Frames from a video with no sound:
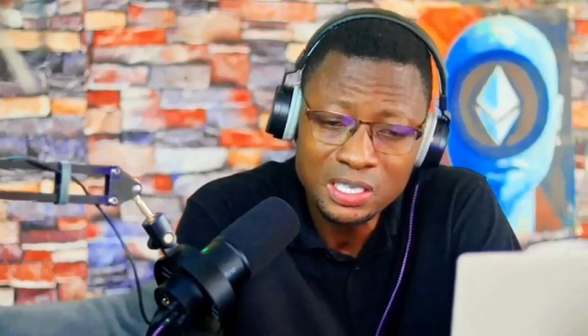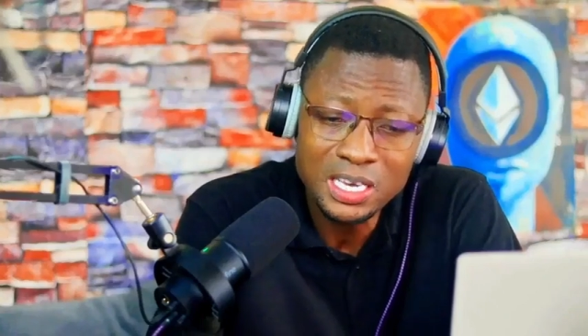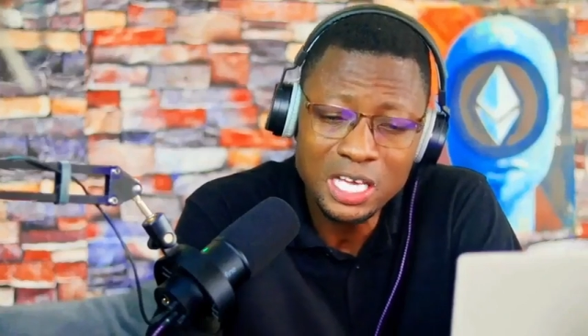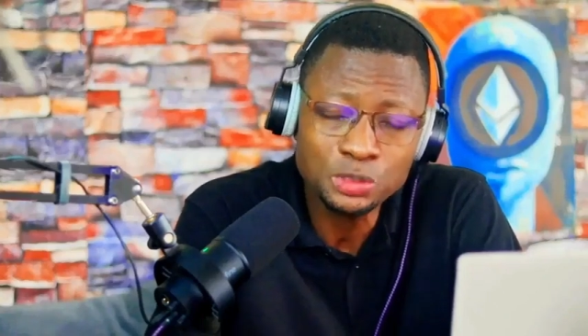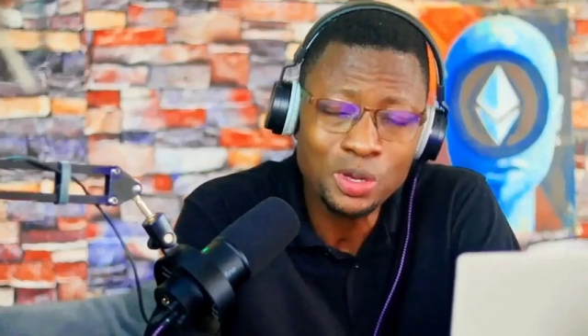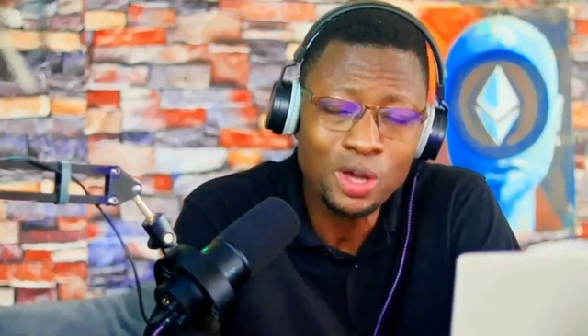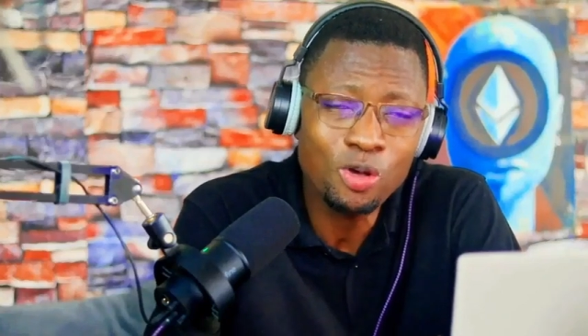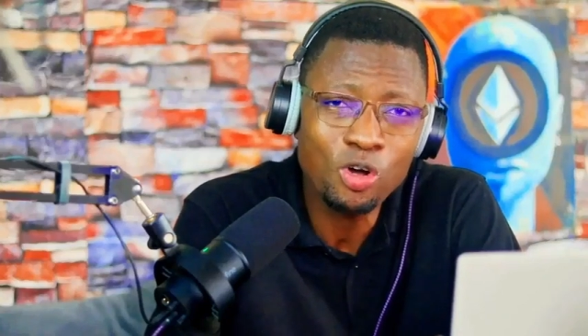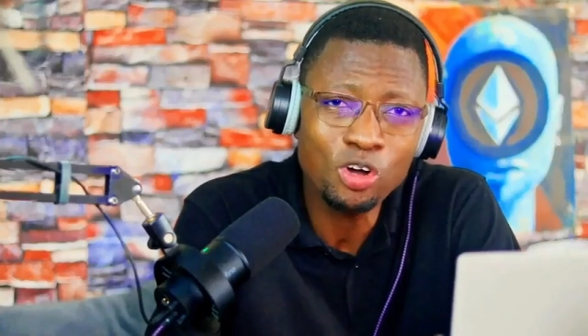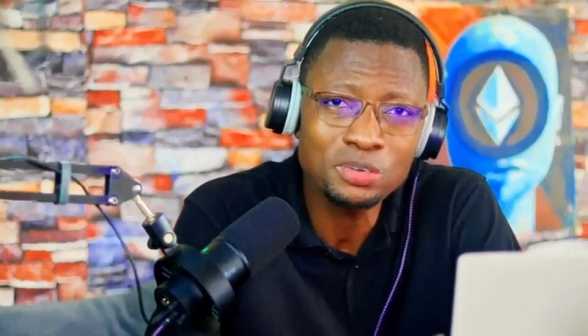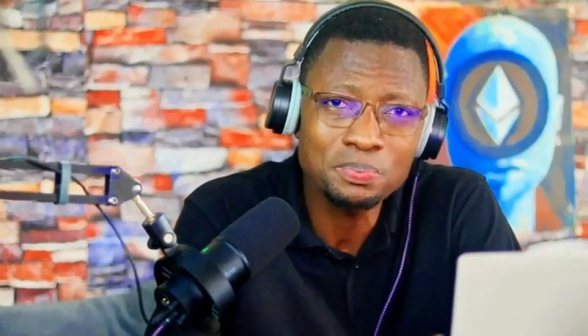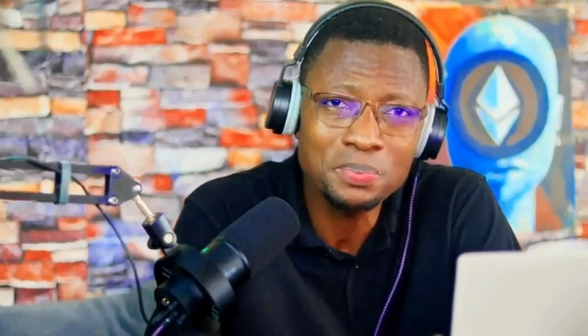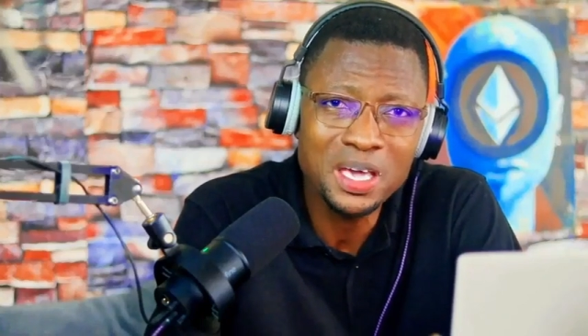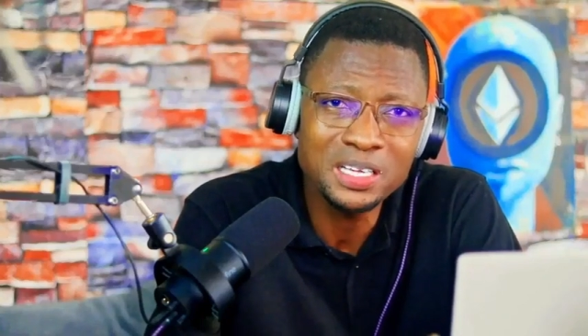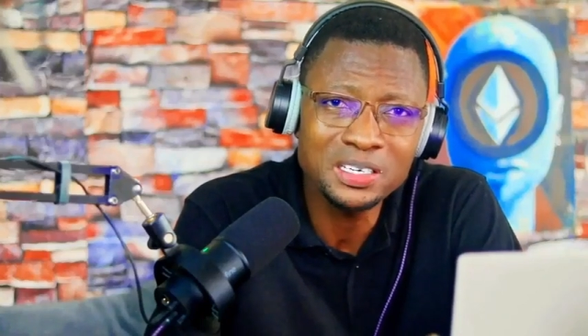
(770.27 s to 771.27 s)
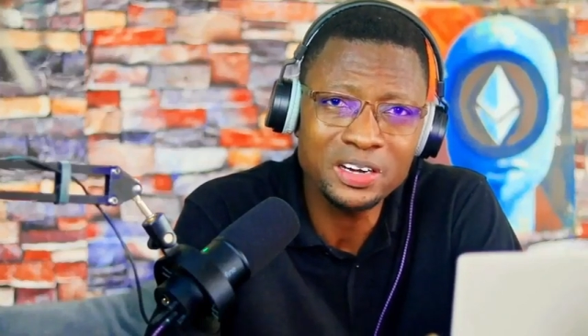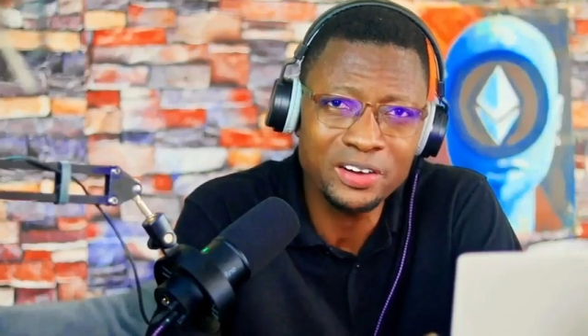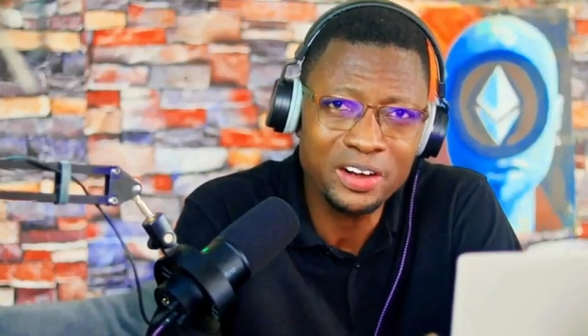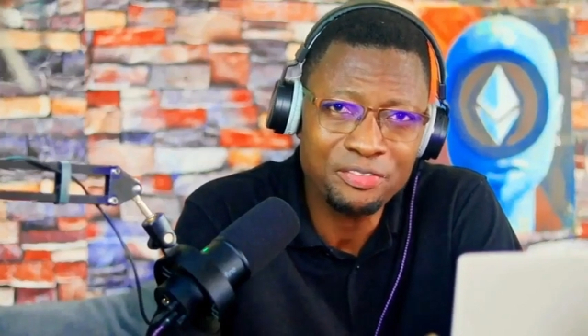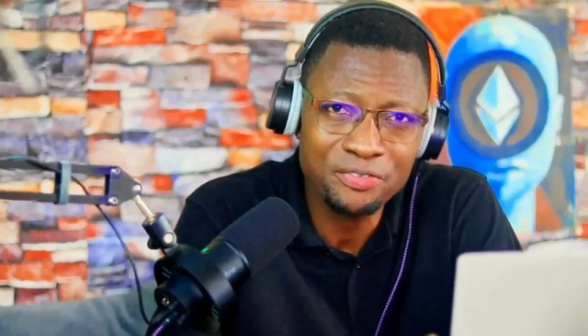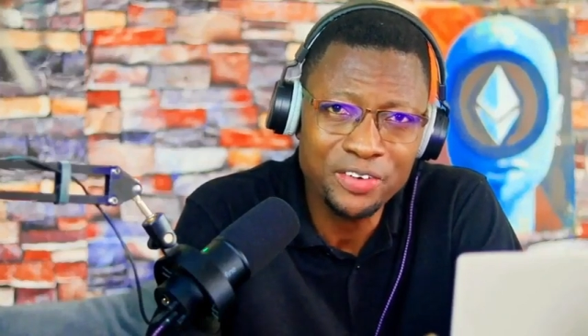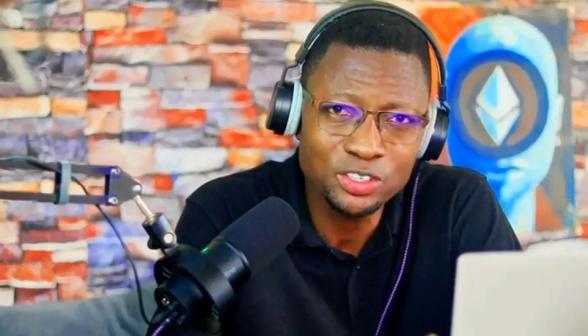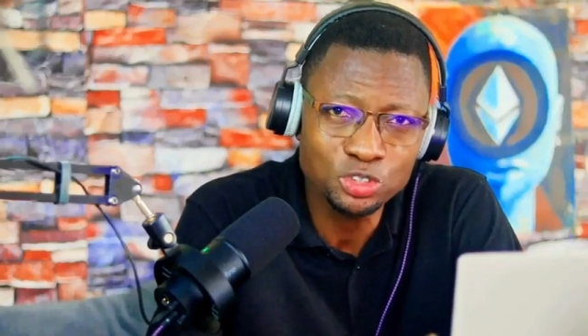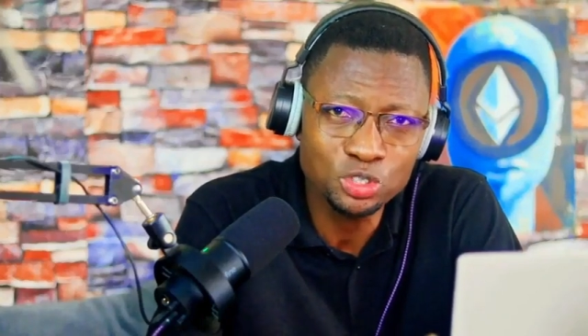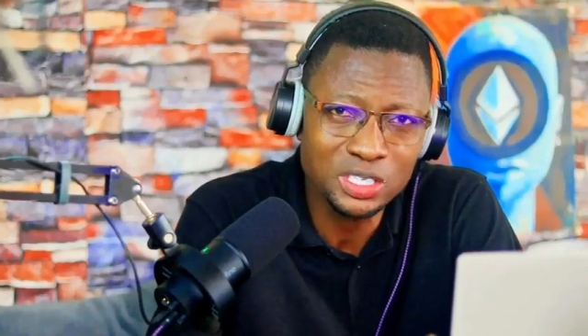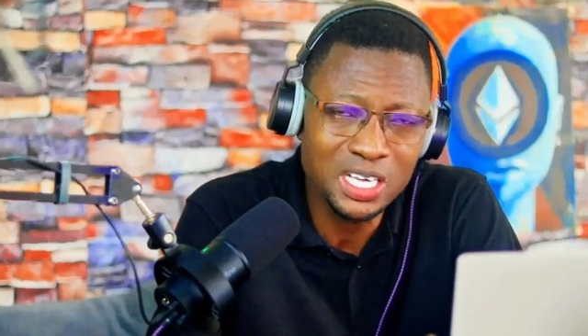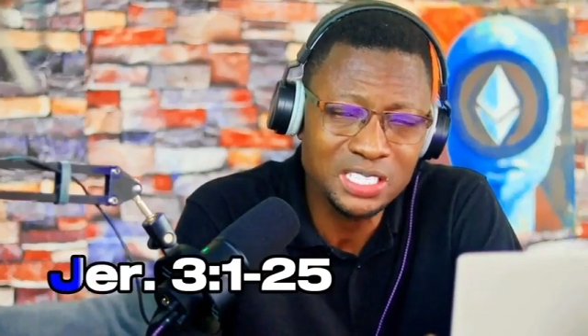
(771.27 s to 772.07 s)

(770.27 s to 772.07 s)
That's why God made reference to